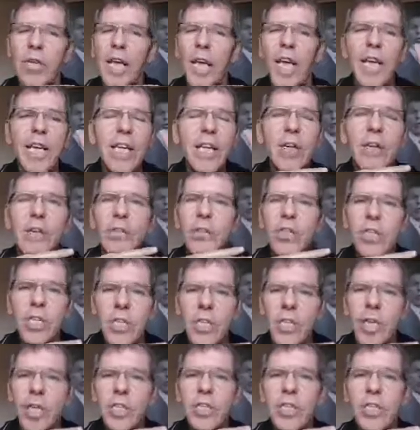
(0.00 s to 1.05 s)
any
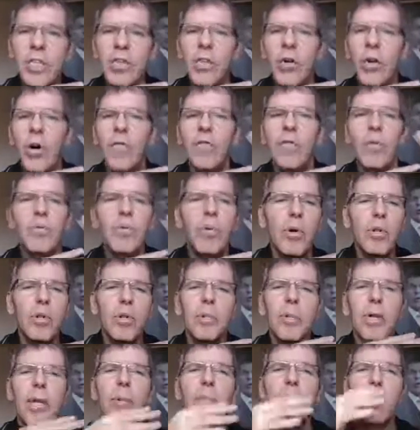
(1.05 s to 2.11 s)
consideration of a
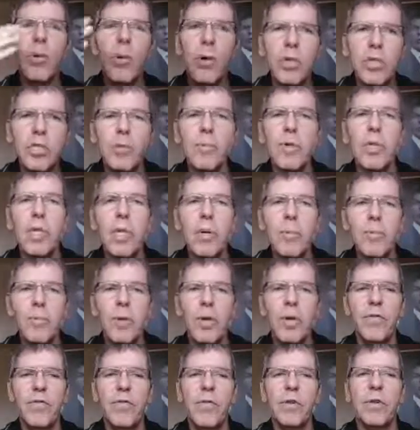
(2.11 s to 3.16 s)
possible and plausible,
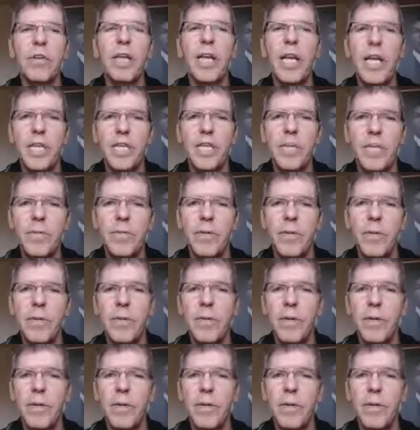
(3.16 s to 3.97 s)
impactful connection.